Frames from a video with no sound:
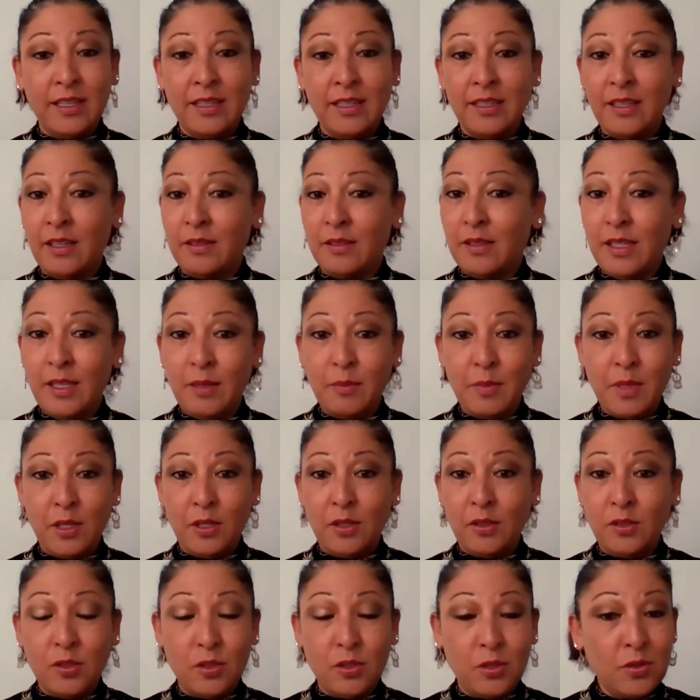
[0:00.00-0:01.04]

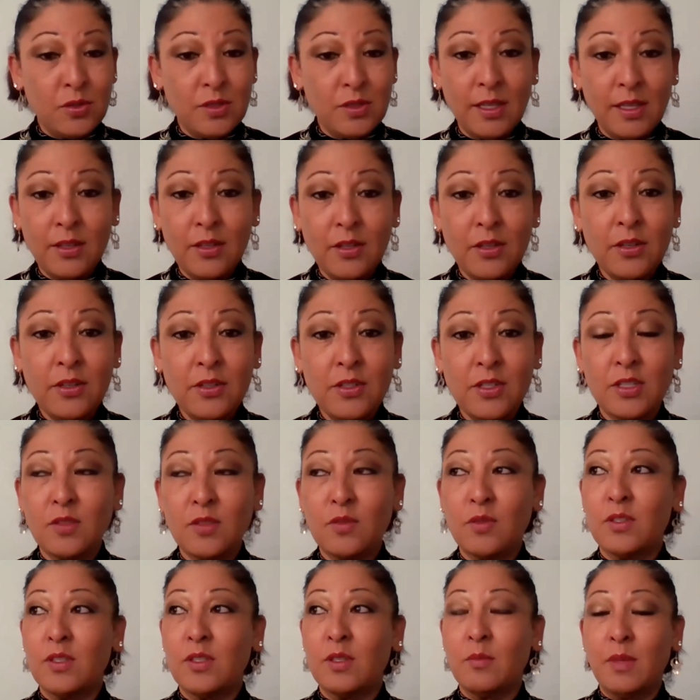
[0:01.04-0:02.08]
email newsletter
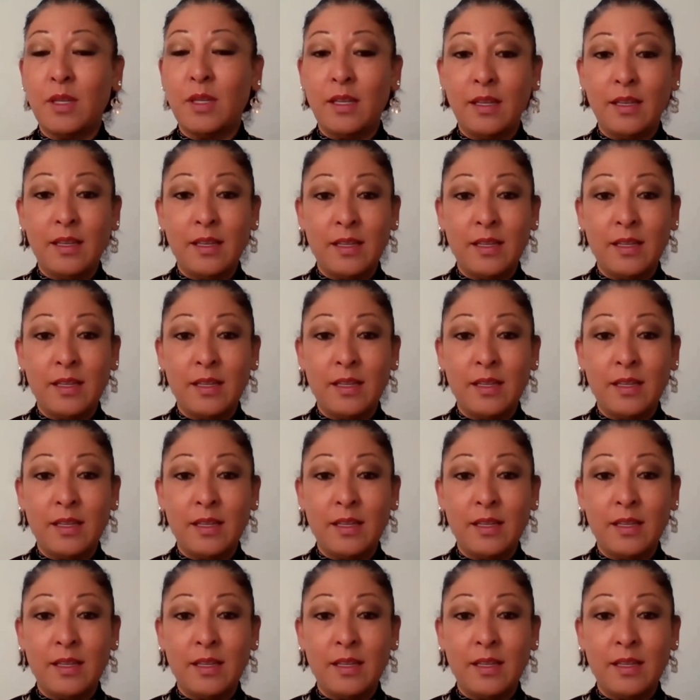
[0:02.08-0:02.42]
just for some